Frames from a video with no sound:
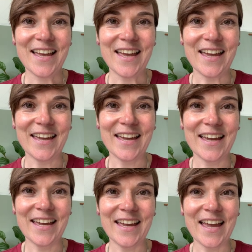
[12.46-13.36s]
Hey,
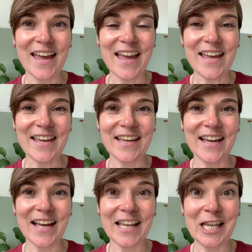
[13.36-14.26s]
hey, hey,
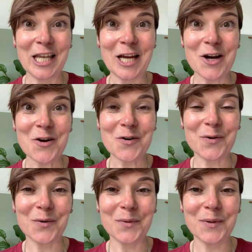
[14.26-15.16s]

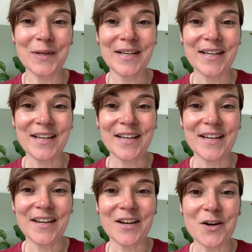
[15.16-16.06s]
hello.
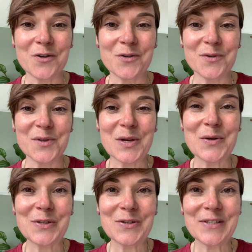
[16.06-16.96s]
Oh, so
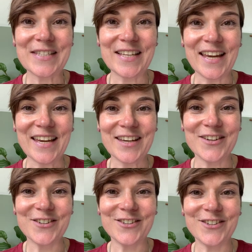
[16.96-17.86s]
good to see
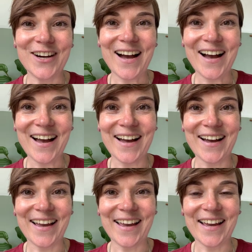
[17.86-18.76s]
you.
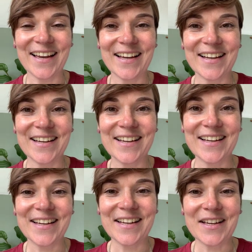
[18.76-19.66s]
Hi.
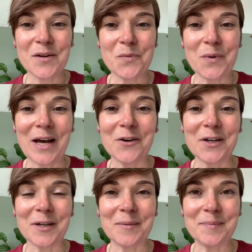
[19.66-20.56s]

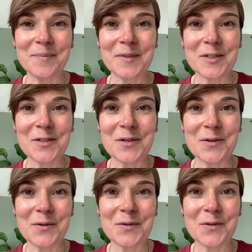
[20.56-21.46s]
Welcome
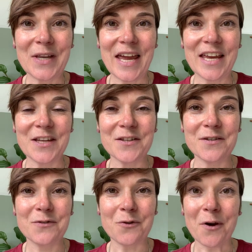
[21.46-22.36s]
to
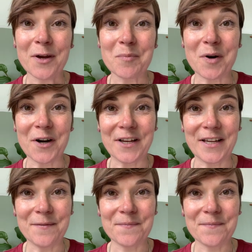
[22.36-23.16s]
today's drawing party.